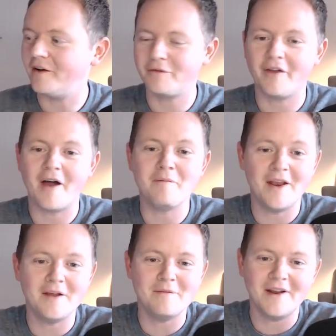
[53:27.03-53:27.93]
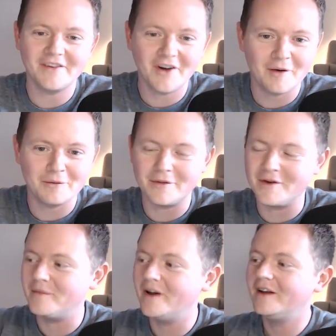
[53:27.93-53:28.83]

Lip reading: I've done that many, many times with him.